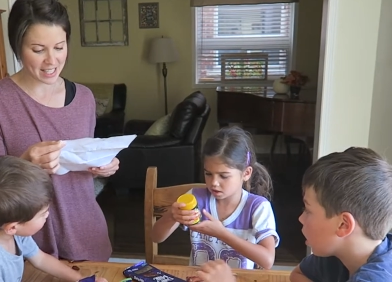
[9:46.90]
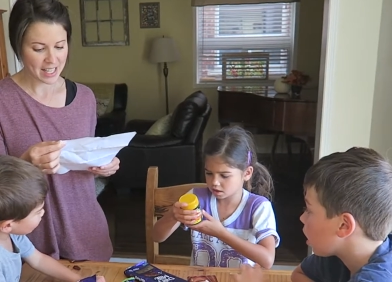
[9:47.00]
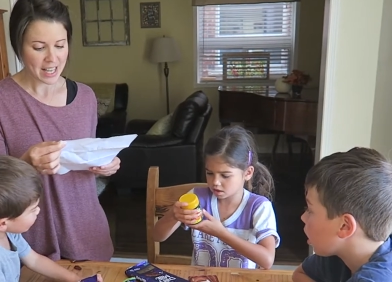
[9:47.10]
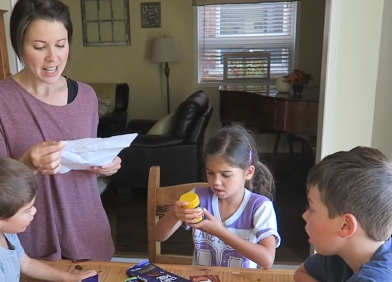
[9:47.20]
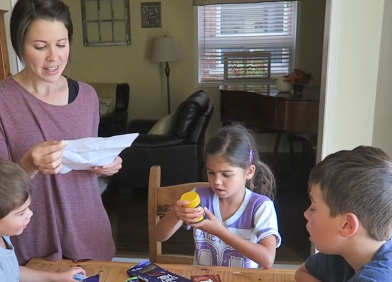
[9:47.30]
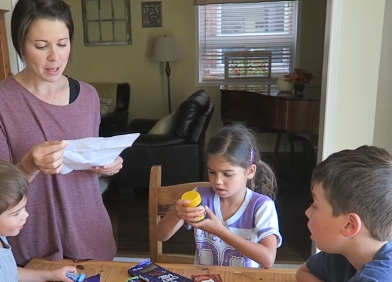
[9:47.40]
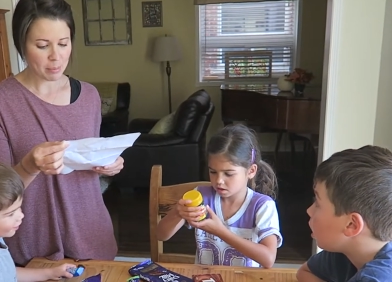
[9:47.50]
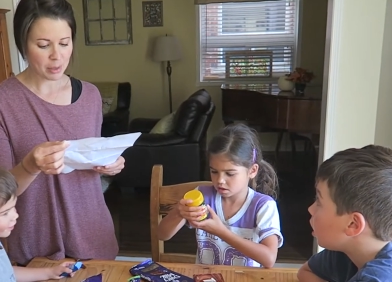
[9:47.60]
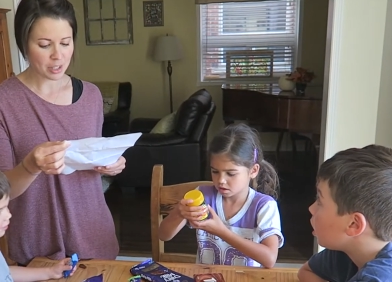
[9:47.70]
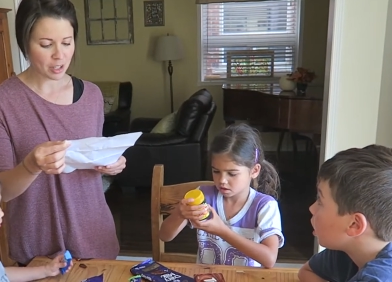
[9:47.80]
Speaker 1: it, they
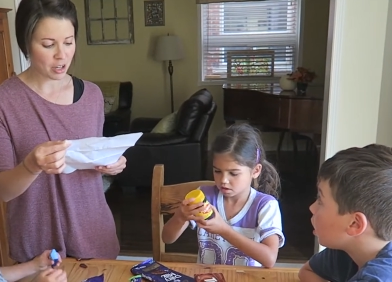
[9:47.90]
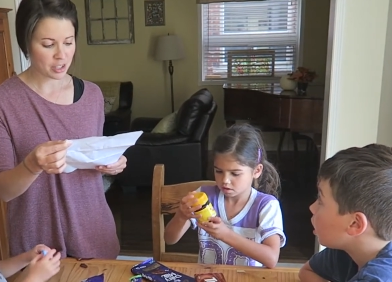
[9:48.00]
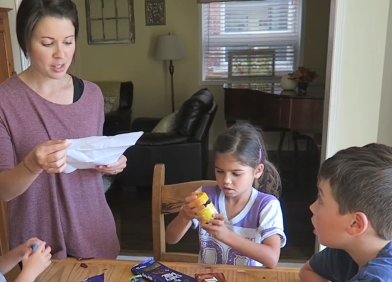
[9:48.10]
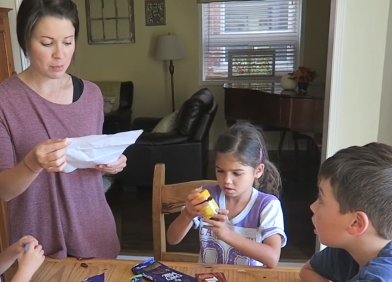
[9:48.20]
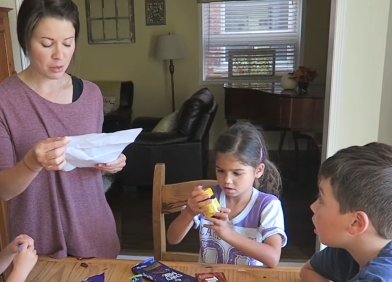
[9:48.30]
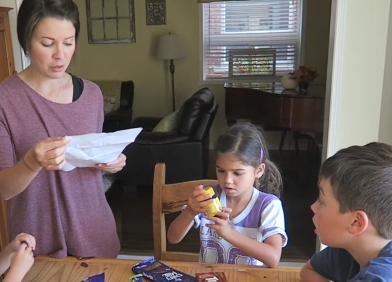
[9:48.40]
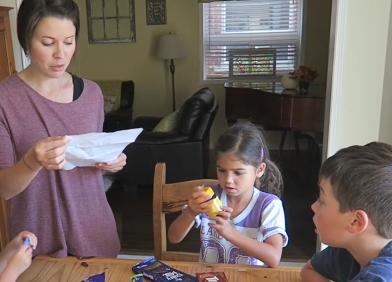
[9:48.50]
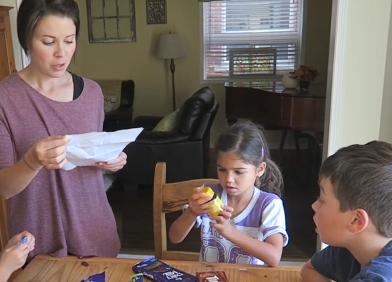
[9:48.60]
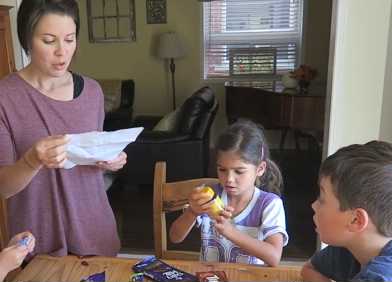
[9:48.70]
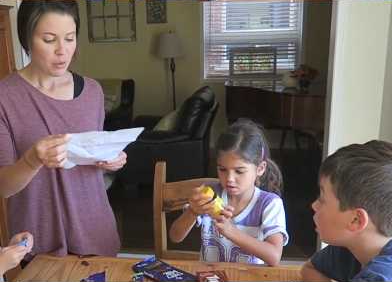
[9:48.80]
put it on a spoon.
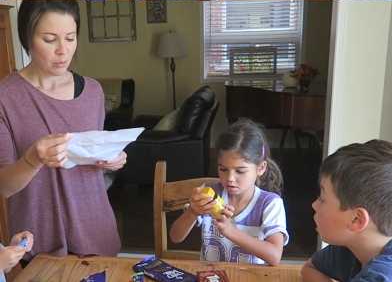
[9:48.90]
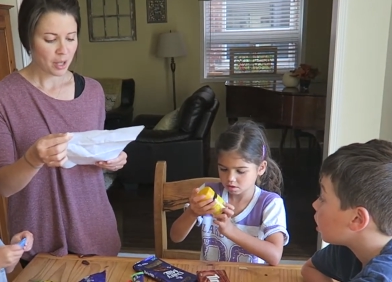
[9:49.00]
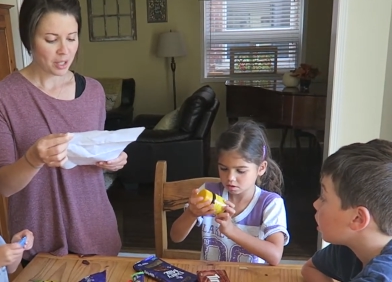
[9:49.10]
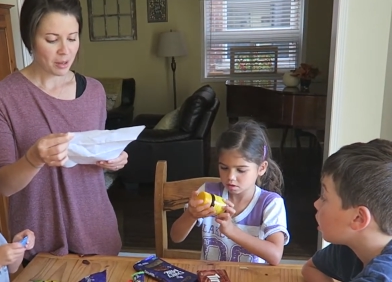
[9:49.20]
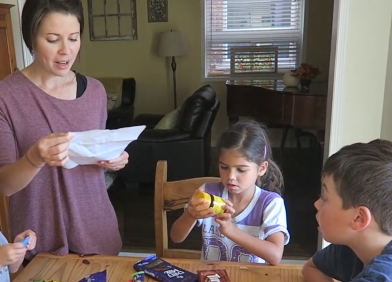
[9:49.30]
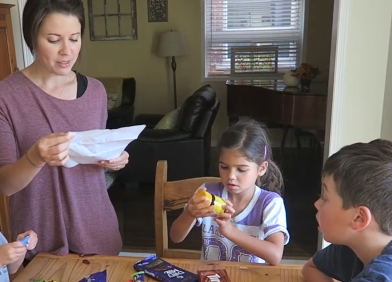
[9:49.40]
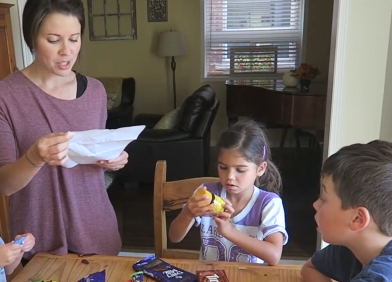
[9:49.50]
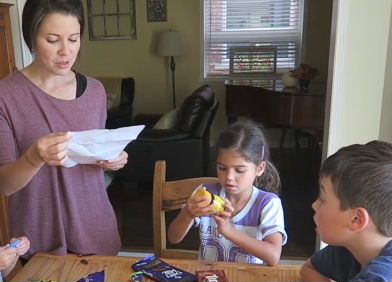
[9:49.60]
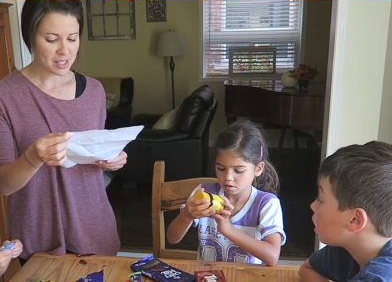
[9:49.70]
What you have to do